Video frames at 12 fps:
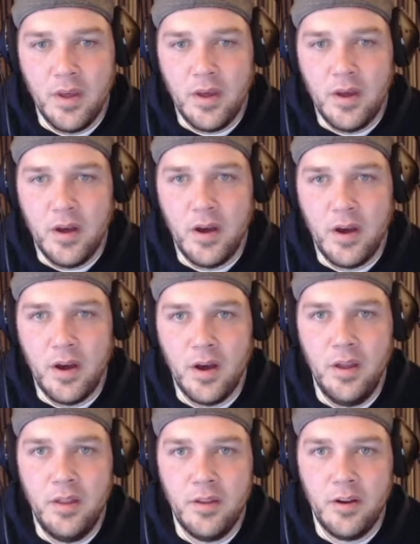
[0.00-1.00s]
all
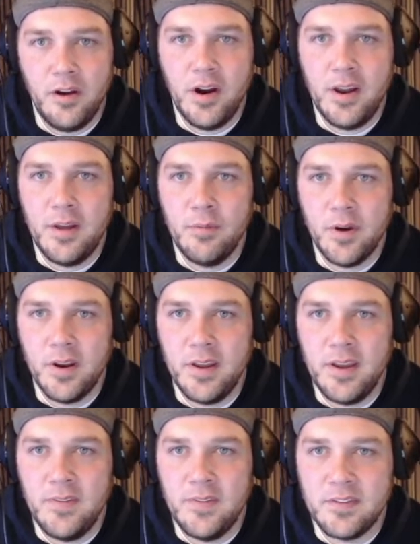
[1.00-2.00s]
right, we're gonna
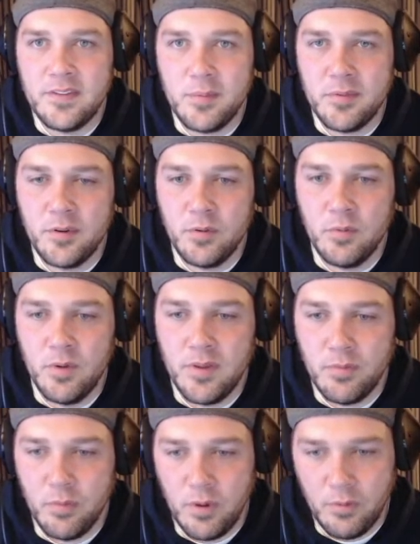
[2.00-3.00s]
end this episode with
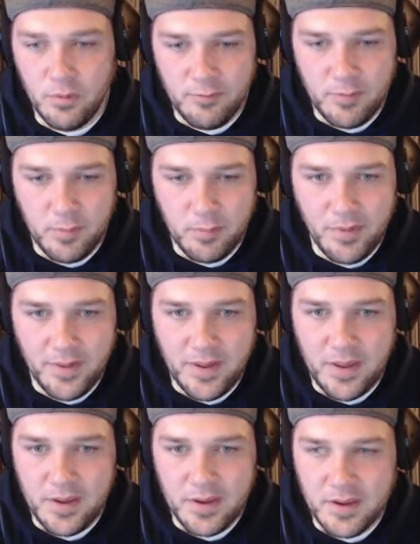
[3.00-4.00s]
what we've been
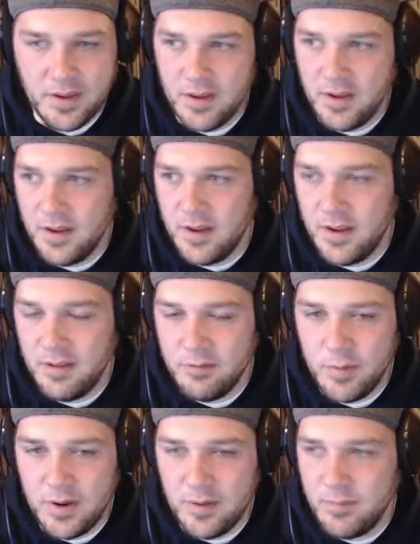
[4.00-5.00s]
playing. Have you
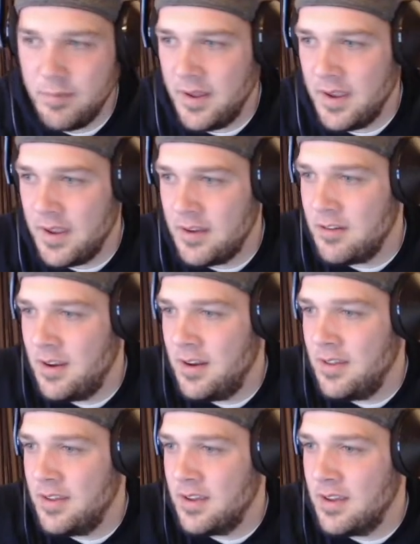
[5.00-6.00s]
been playing
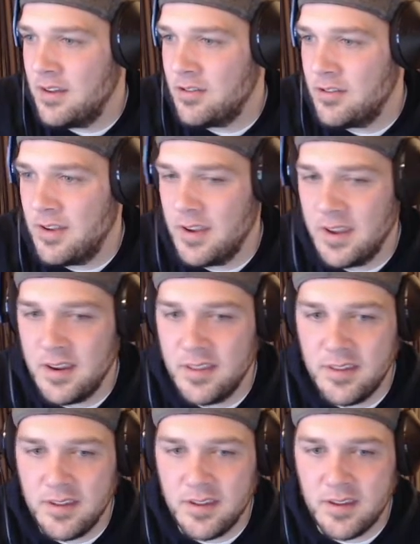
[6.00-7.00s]
anything interesting,
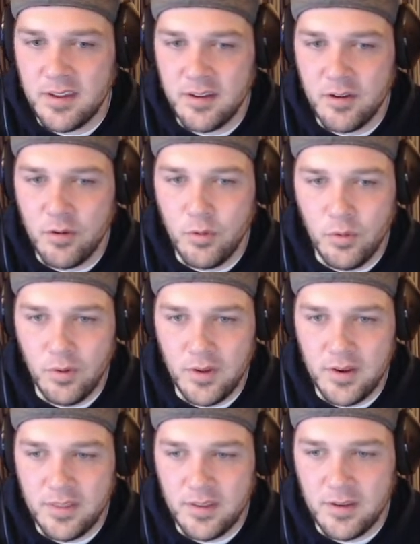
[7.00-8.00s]
anything cool,
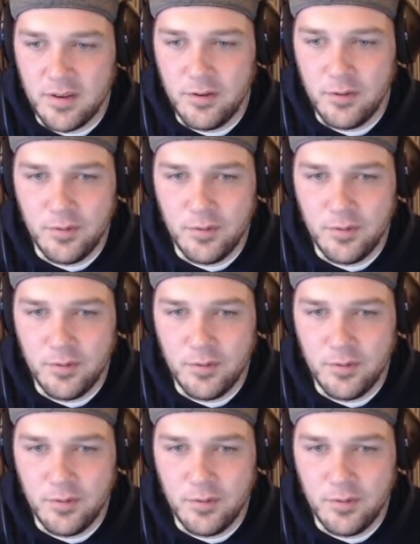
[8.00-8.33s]
anything new?